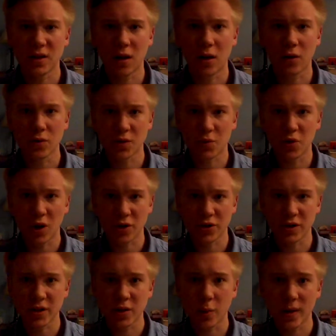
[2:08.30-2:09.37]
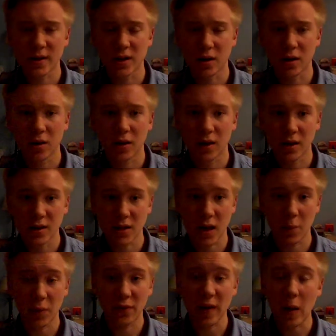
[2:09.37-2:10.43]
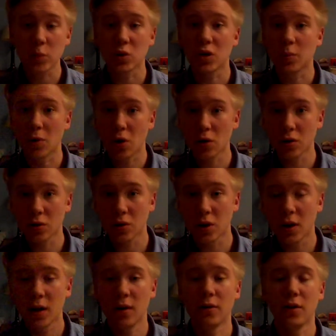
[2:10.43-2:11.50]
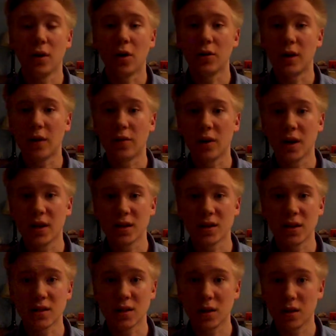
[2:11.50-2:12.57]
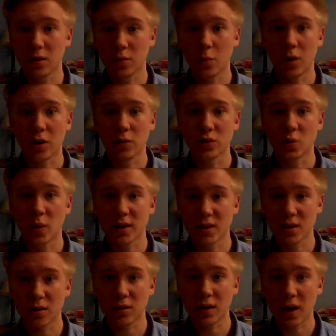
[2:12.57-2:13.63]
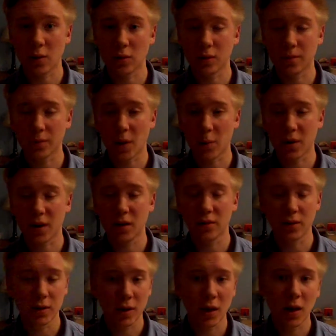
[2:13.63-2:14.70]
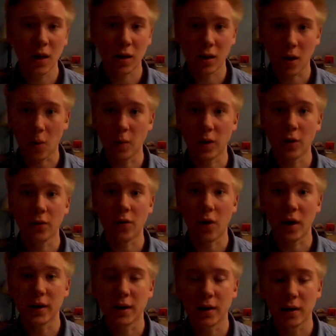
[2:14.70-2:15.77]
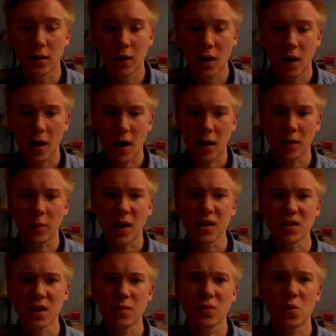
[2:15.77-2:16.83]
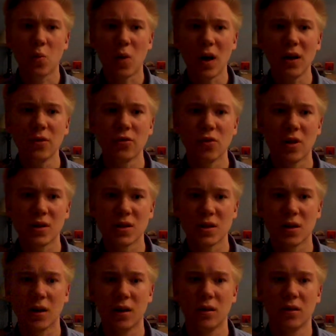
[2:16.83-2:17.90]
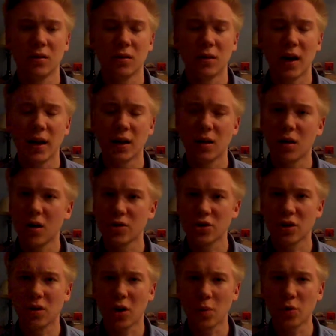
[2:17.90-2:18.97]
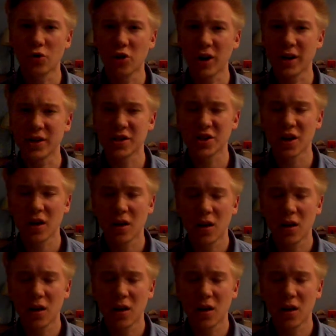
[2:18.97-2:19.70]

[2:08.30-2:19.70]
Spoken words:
Dark Horse Productions Twitter, can be found on the blog. If you go down the list, there's one called Twitter account, I believe, and go on it, you'll find it. And basically it was a way for us to gain a larger global reach.